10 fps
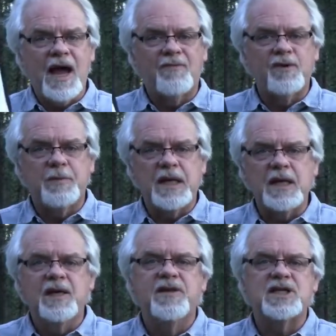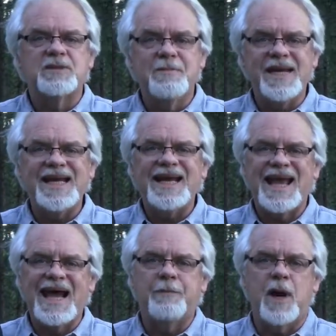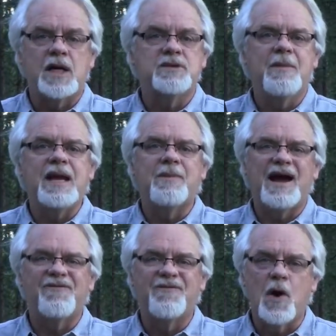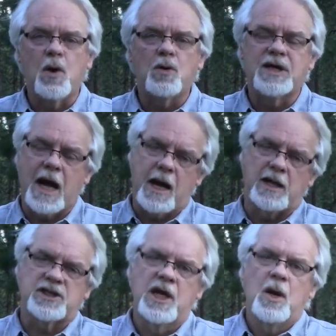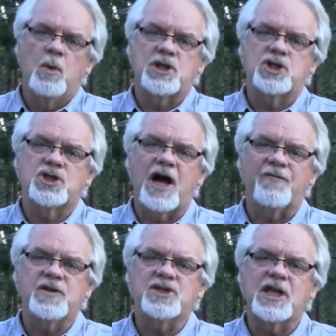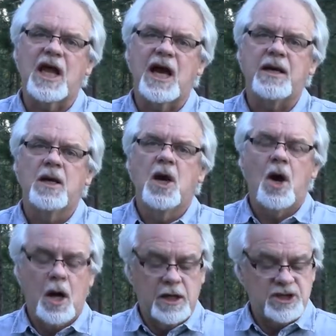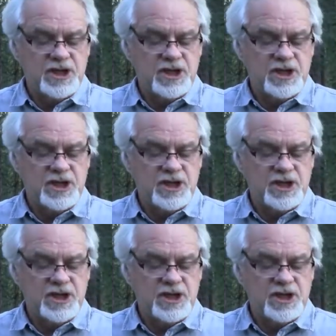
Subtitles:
have with me this mini light box made by Fotodiox, which softens the light on a